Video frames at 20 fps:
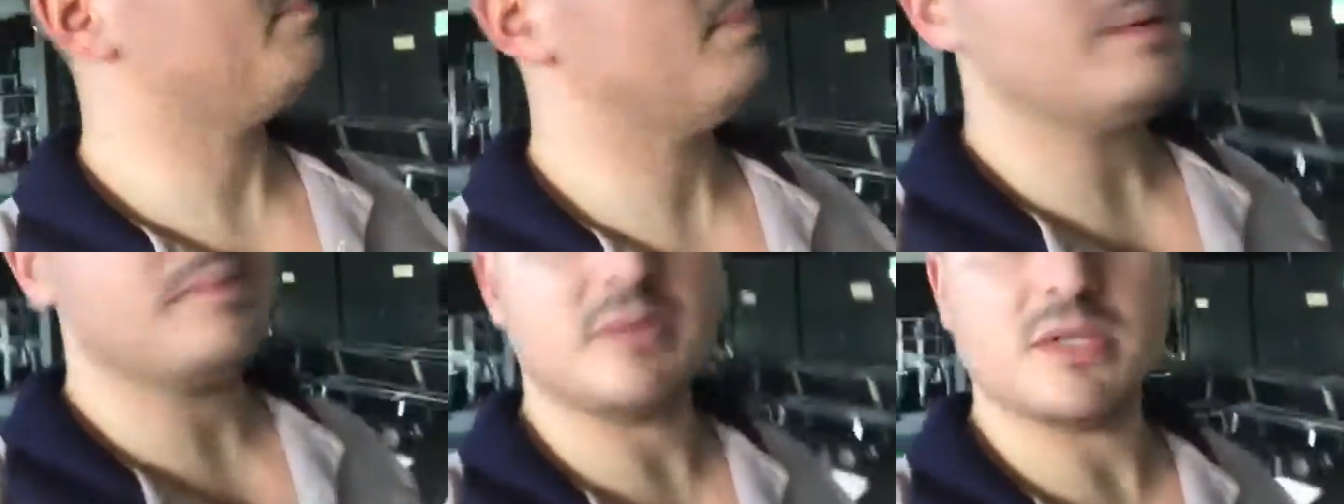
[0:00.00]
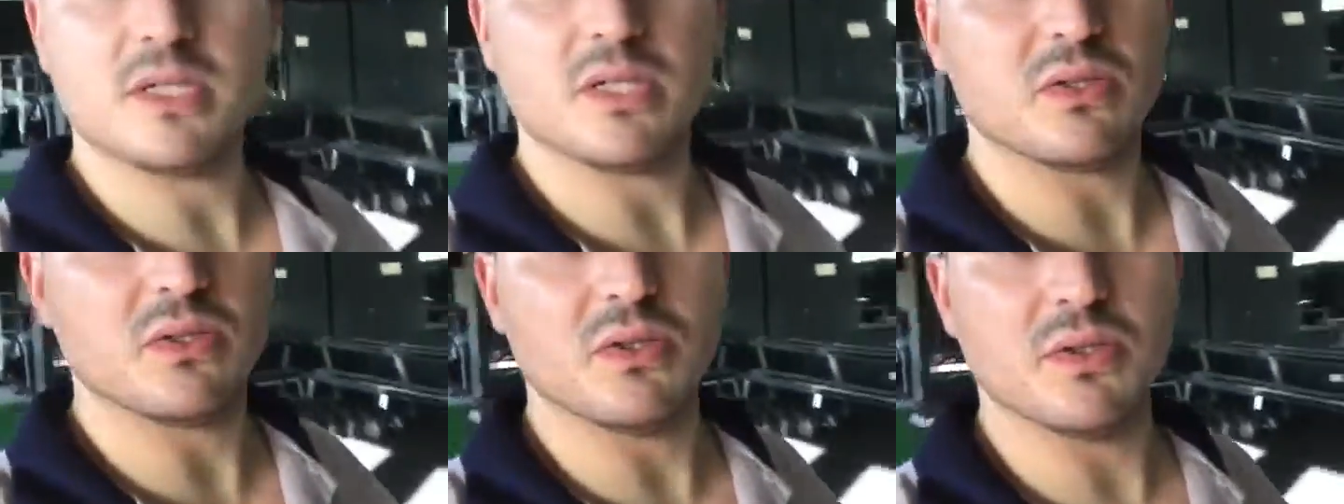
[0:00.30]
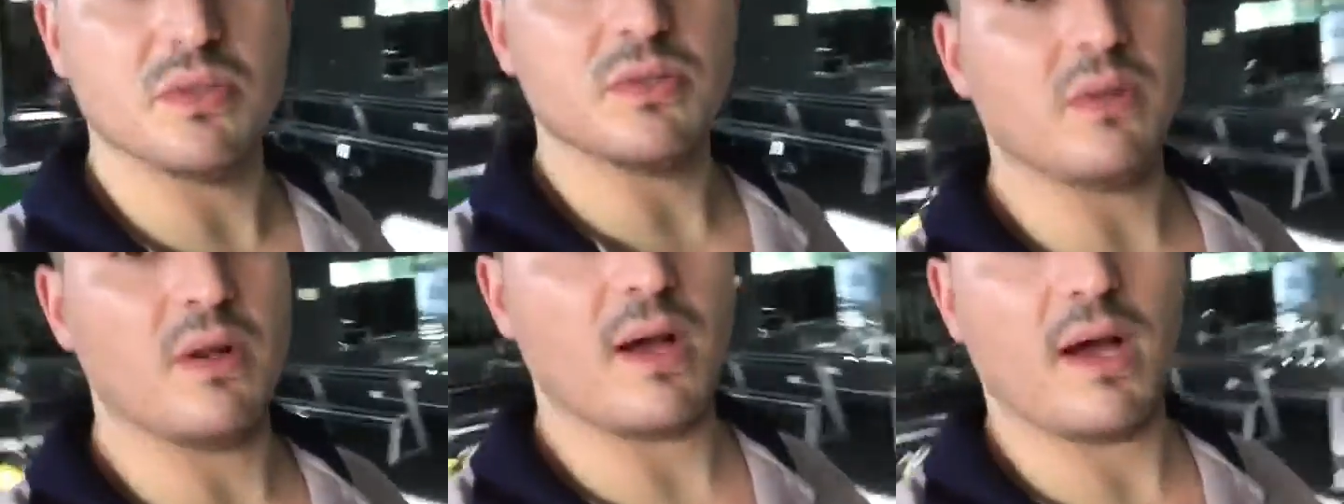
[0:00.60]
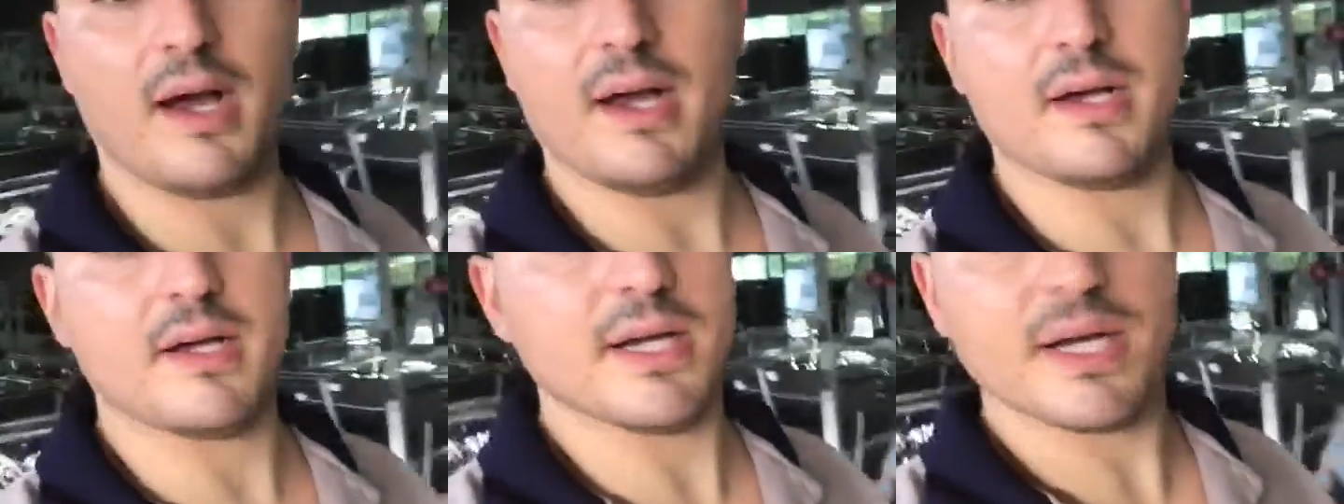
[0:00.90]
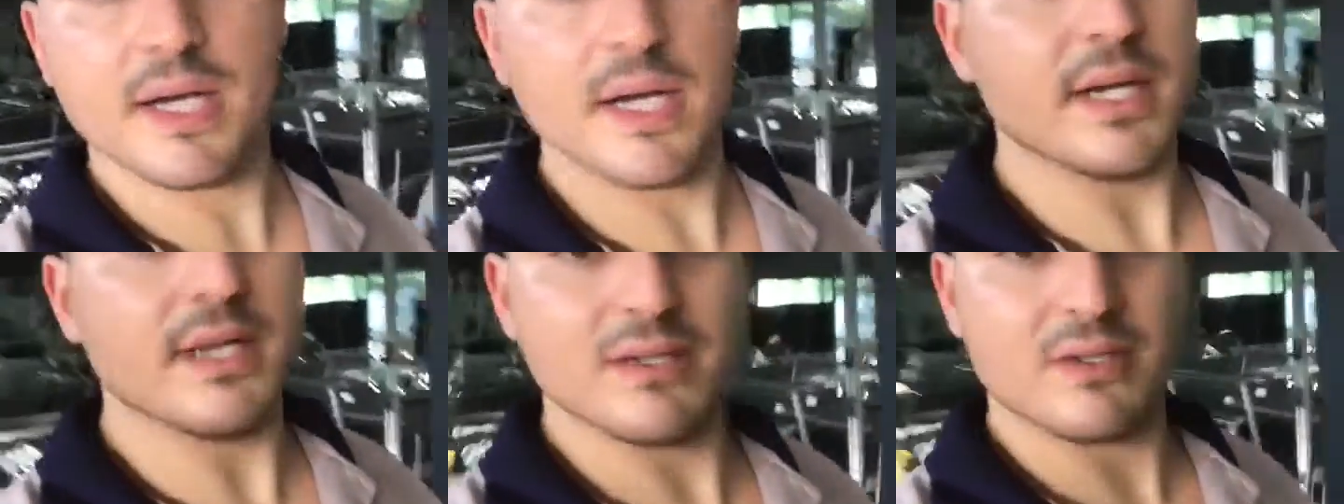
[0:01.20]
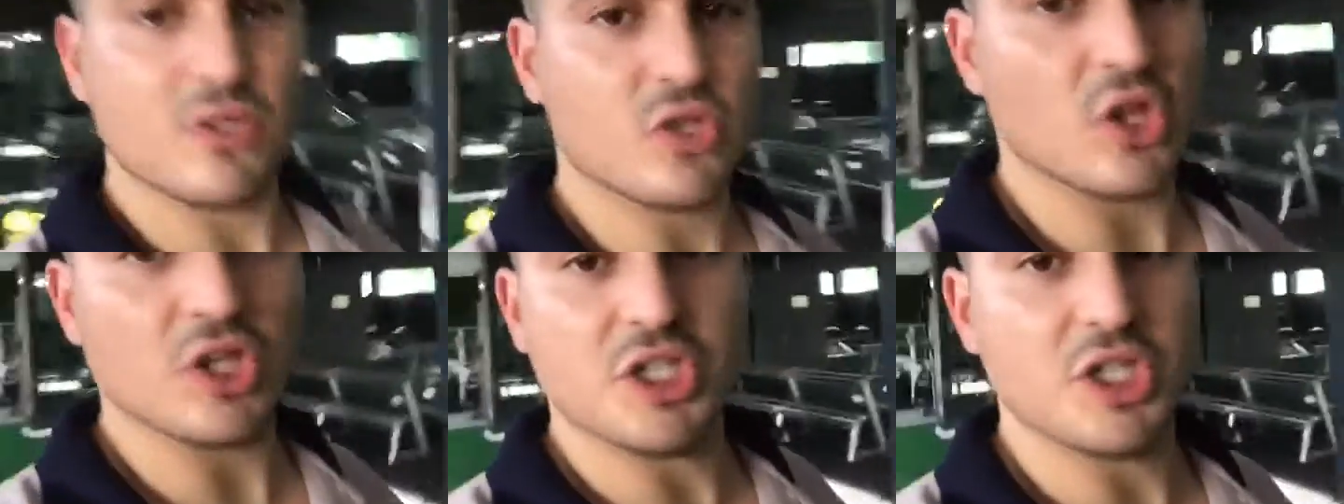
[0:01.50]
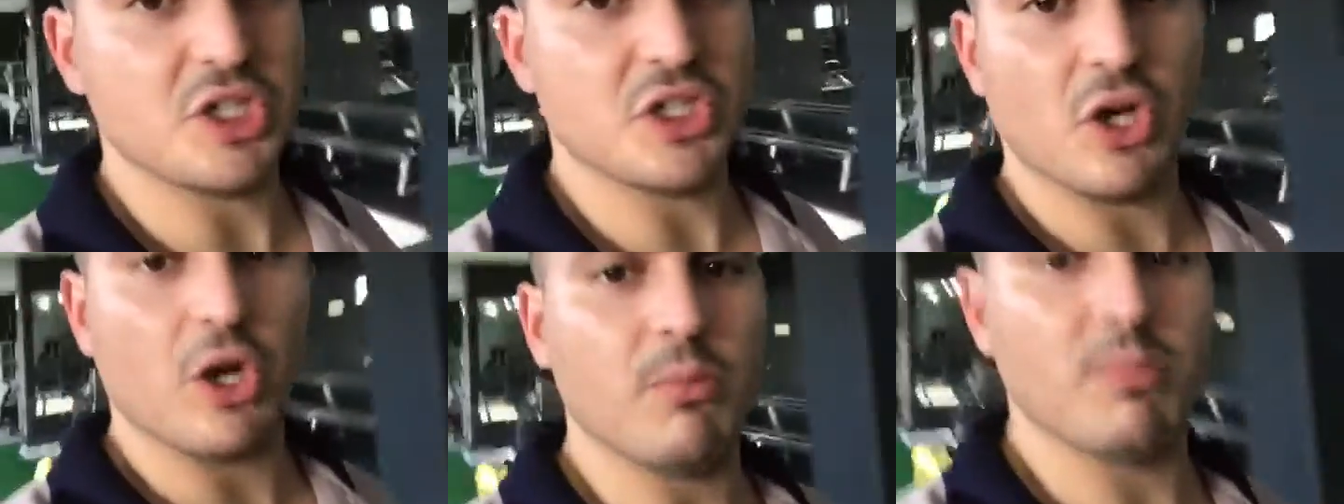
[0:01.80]
People just do like
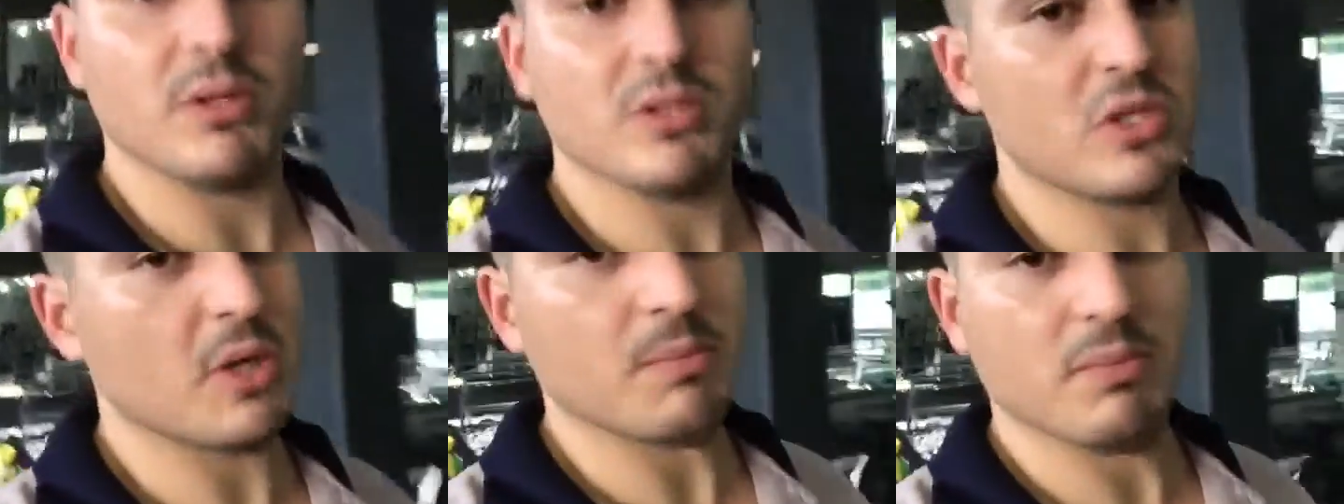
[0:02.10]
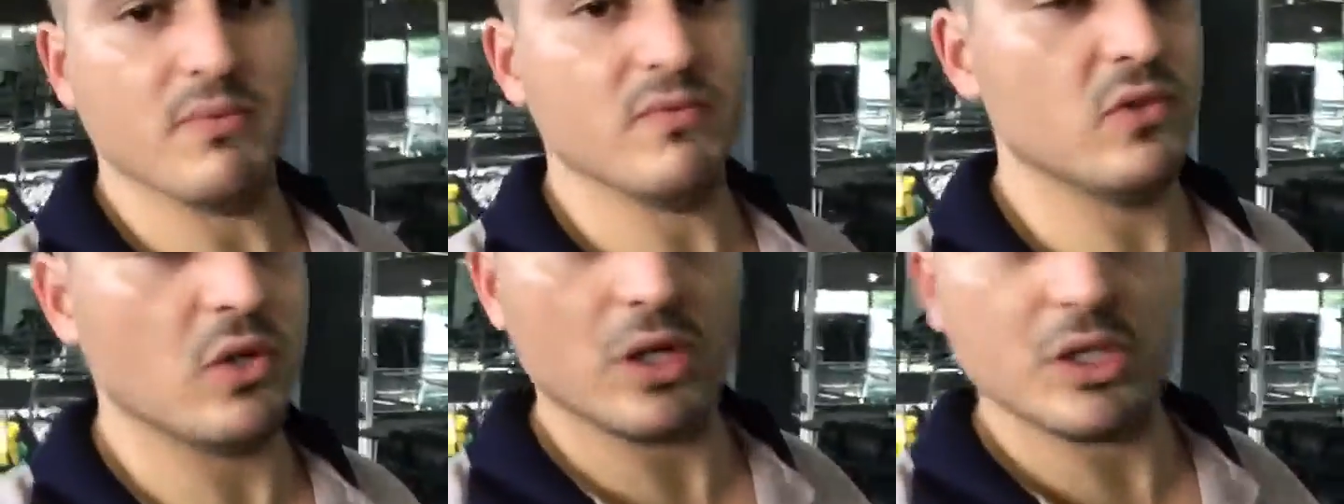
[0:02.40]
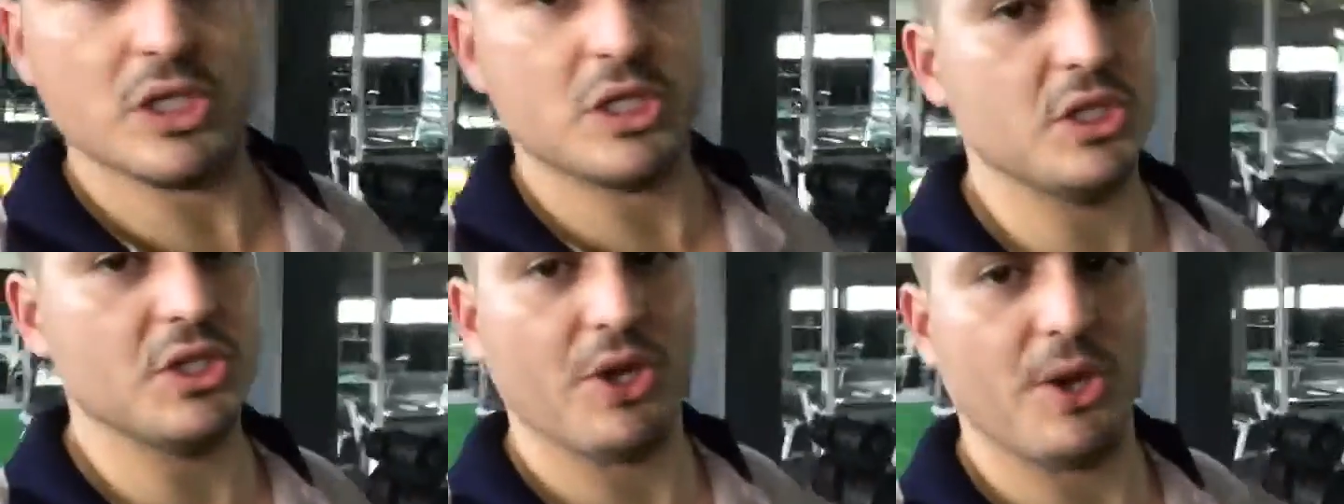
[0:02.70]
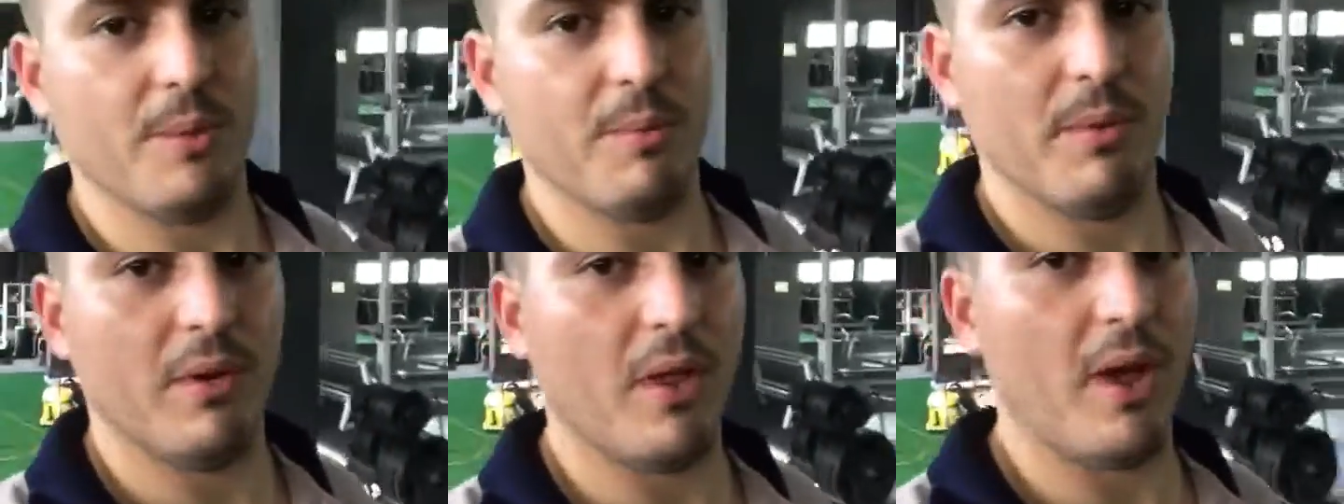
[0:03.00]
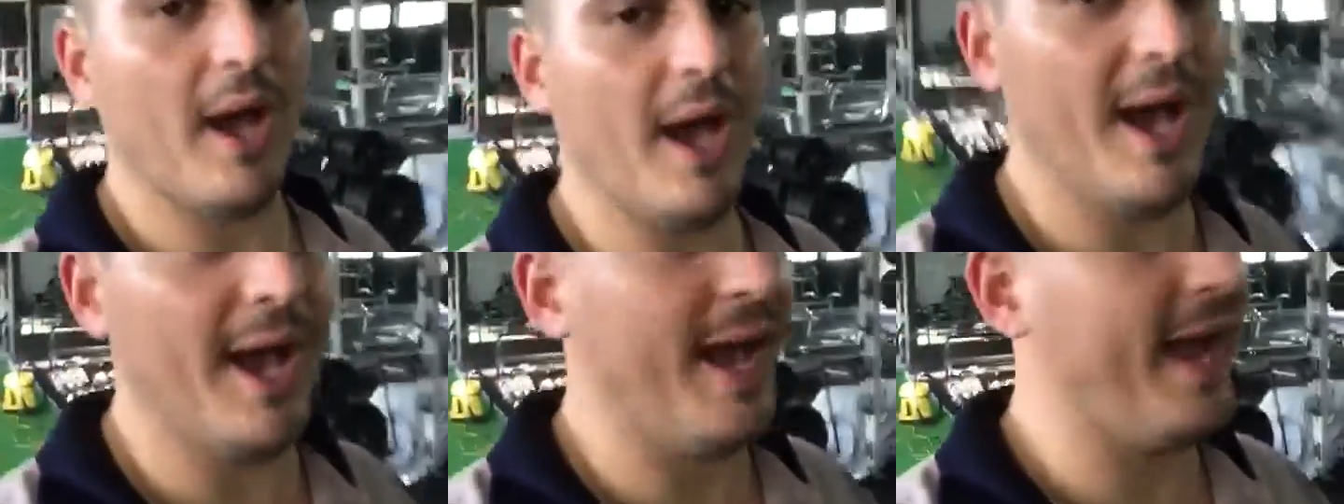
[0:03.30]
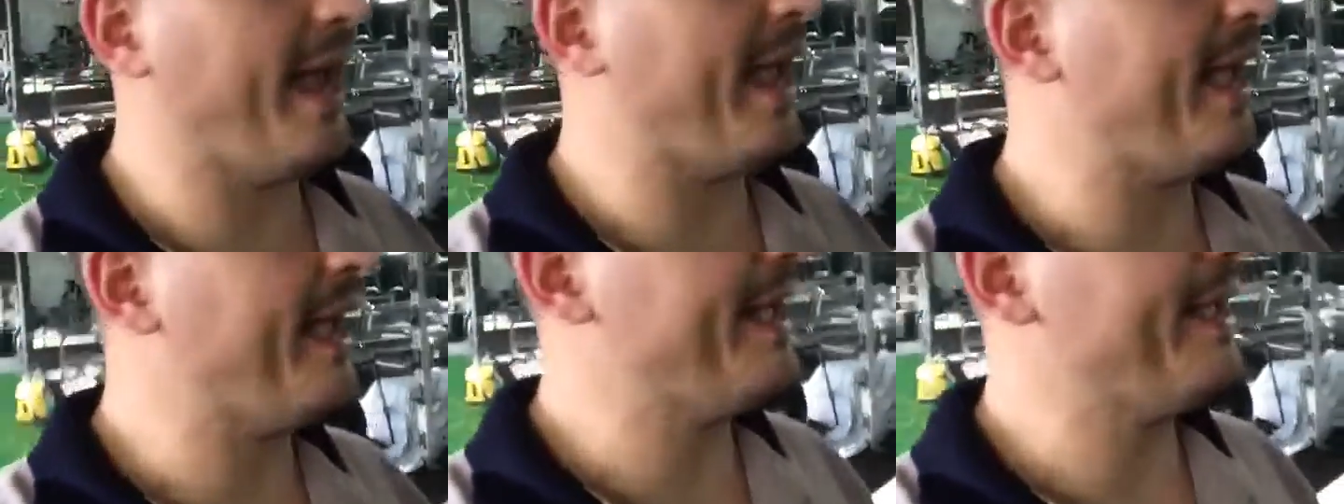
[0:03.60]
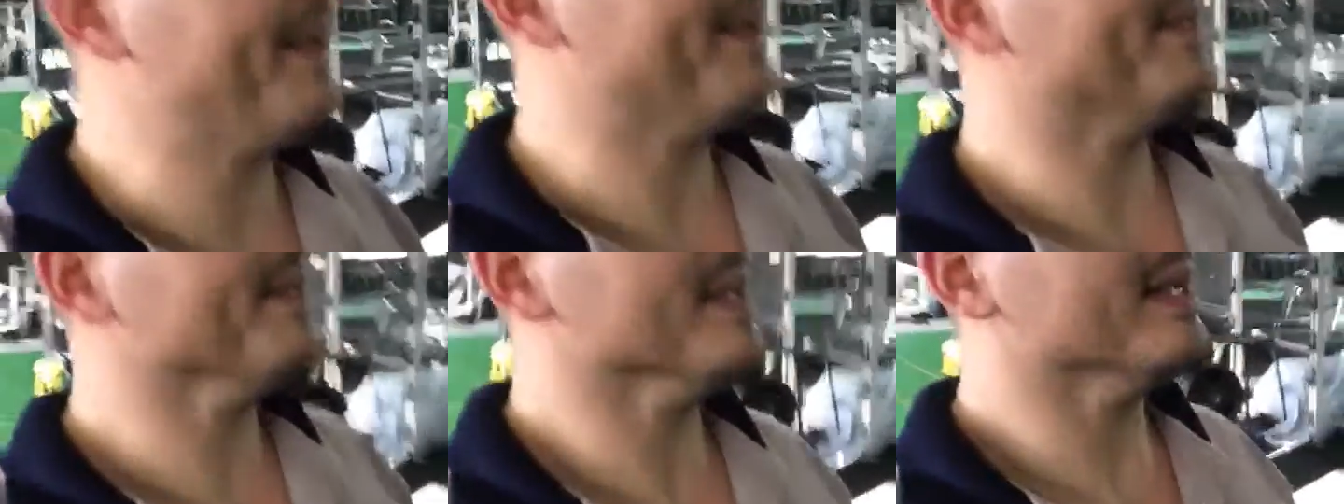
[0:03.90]
dodgy job on top of dodgy job. Like,